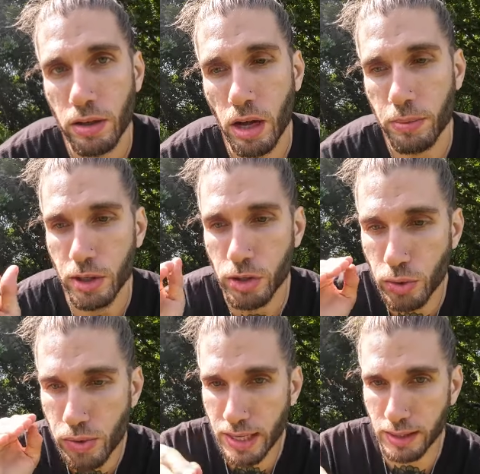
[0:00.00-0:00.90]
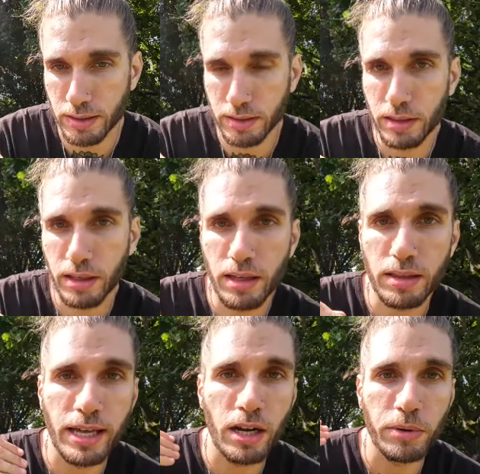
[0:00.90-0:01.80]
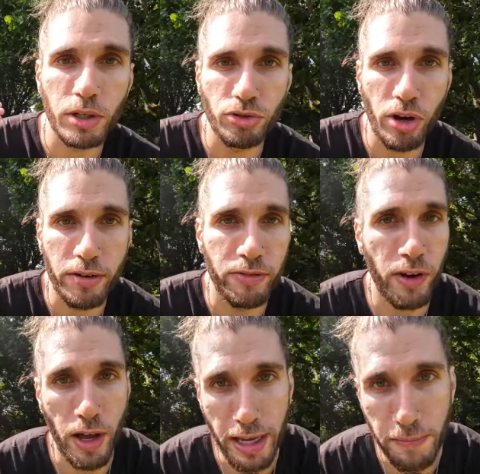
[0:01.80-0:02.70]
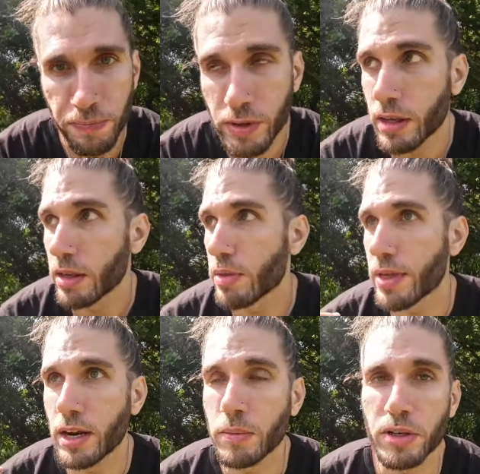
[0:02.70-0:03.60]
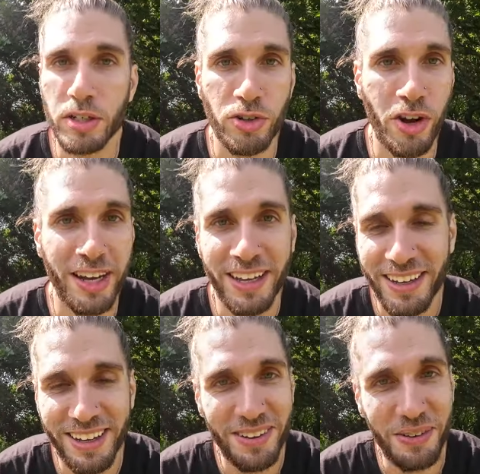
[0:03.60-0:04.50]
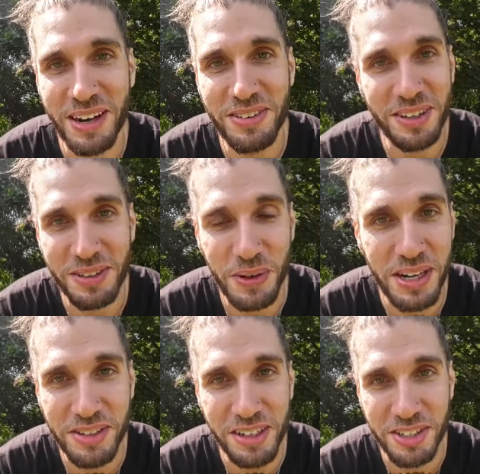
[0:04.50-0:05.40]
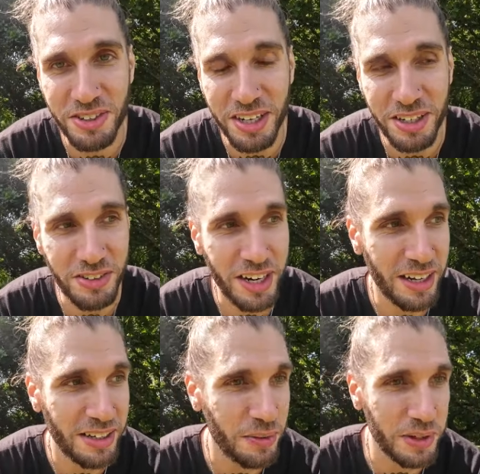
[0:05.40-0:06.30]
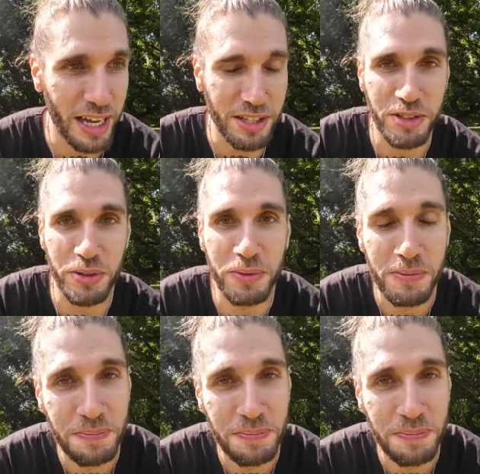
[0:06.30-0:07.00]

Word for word: I'm going to do this. Then I'm going to try and fly. Then I'm going to try whatever, you, whatever you're going to try and do, right? I don't want to get too...